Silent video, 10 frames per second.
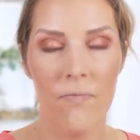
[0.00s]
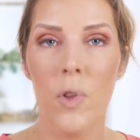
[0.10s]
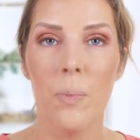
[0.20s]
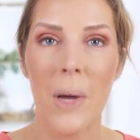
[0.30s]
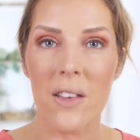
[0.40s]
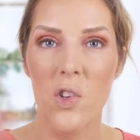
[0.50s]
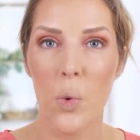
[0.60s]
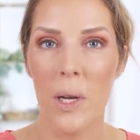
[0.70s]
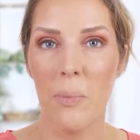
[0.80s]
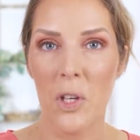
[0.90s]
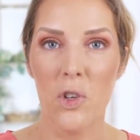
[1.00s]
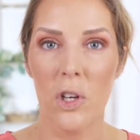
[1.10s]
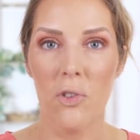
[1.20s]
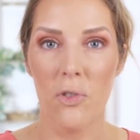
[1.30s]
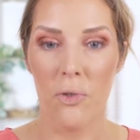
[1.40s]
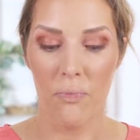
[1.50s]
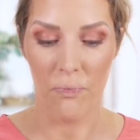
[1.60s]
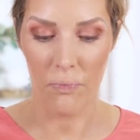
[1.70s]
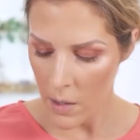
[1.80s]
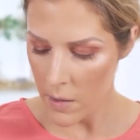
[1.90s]
for the past 20 plus years.
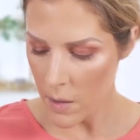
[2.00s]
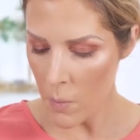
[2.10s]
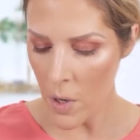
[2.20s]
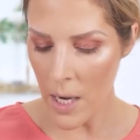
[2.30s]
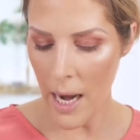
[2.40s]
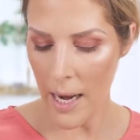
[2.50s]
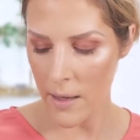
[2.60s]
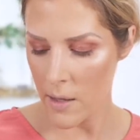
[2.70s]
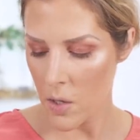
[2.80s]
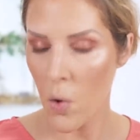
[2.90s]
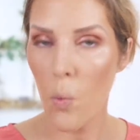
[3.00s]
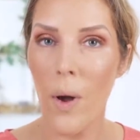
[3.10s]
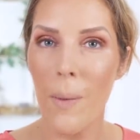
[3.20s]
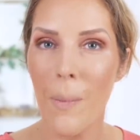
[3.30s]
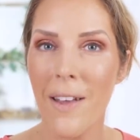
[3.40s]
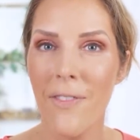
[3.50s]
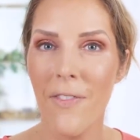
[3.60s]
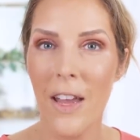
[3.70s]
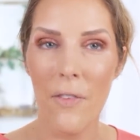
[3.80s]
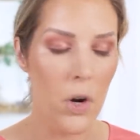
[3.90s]
Someone asked what my
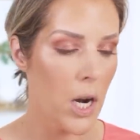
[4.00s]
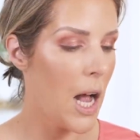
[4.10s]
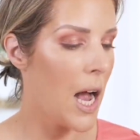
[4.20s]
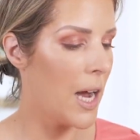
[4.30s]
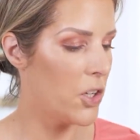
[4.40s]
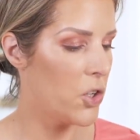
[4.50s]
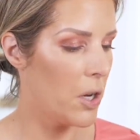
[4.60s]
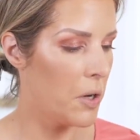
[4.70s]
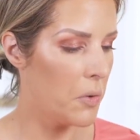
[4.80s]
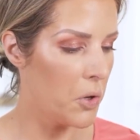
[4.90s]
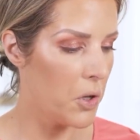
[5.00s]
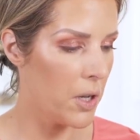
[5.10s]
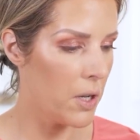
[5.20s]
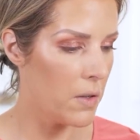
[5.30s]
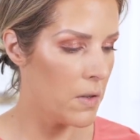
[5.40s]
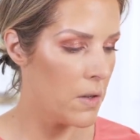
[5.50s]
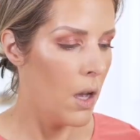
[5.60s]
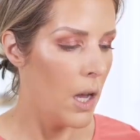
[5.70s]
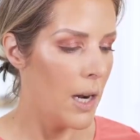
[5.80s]
favorite eyeshadow look is.